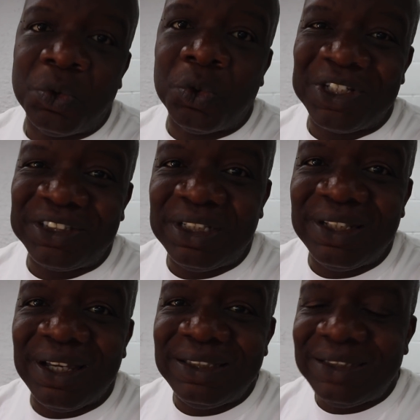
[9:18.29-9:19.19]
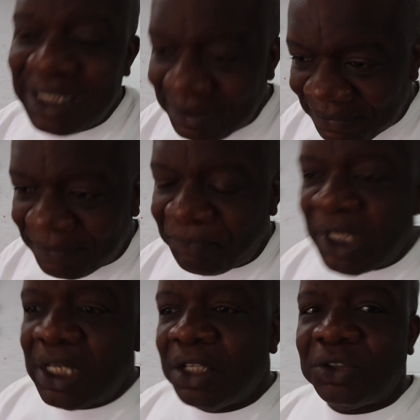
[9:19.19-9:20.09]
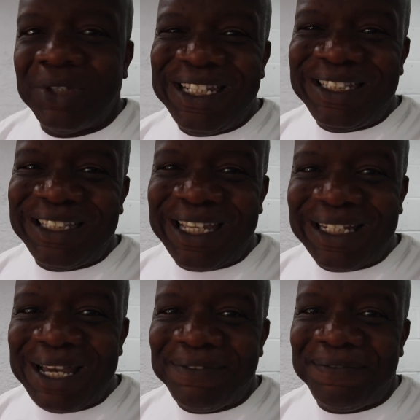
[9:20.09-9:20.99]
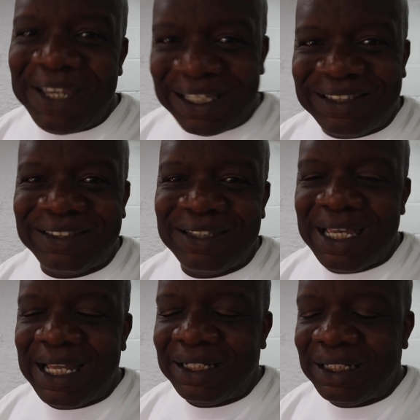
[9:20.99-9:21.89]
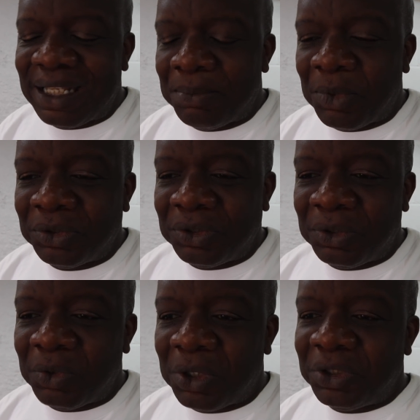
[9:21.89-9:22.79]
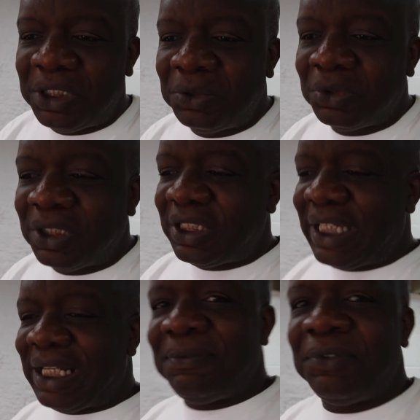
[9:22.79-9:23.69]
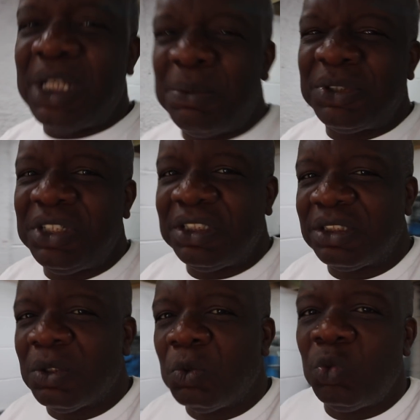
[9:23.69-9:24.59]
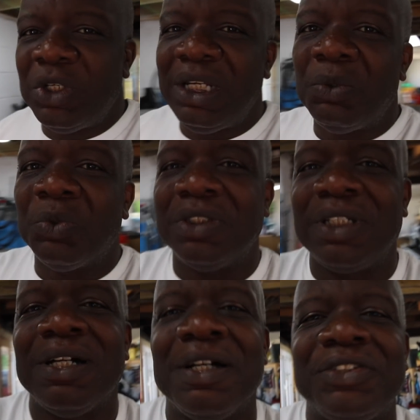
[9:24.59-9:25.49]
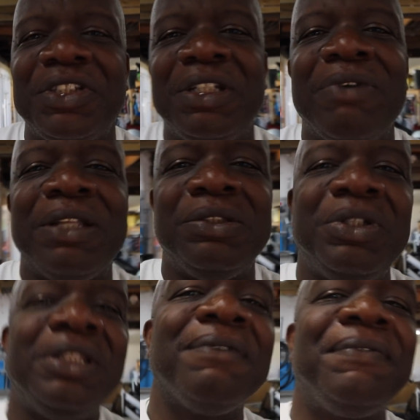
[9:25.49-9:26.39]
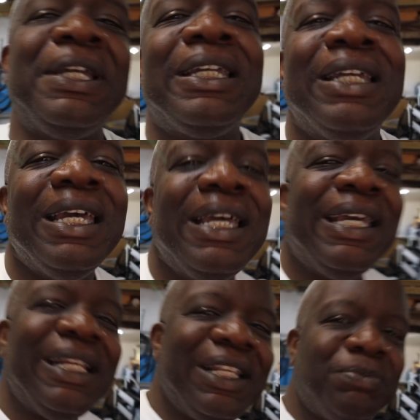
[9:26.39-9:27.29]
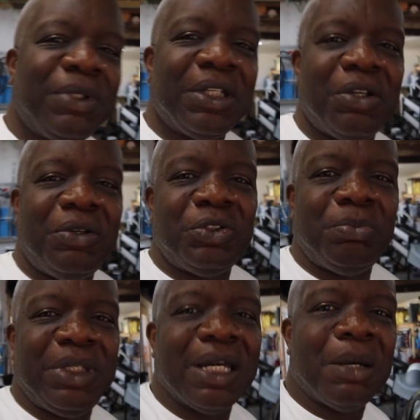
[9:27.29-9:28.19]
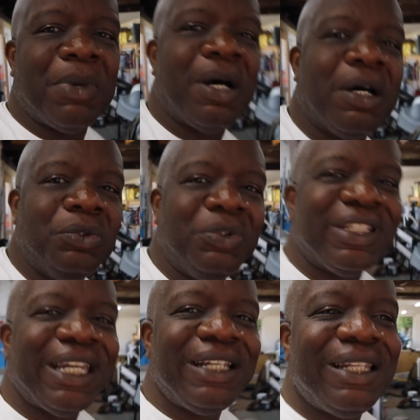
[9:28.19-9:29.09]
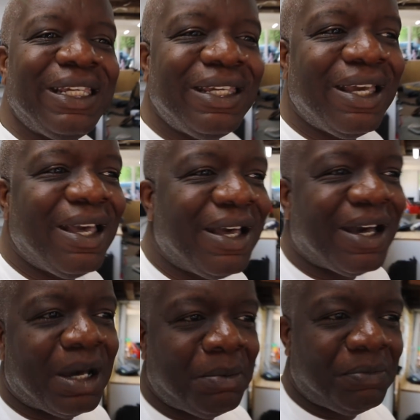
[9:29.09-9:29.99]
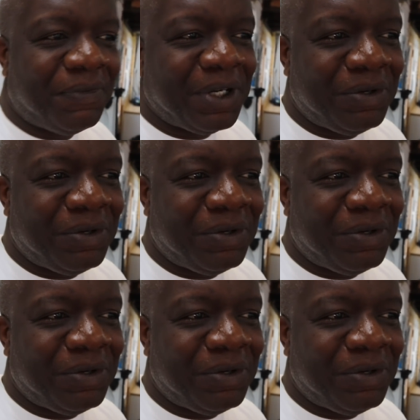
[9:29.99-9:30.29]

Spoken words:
August the 19th. So I need to get that fixed and on the road in order to get it through the MOT, because I don't really want the car sitting around doing nothing. It is going to become our new daily. Have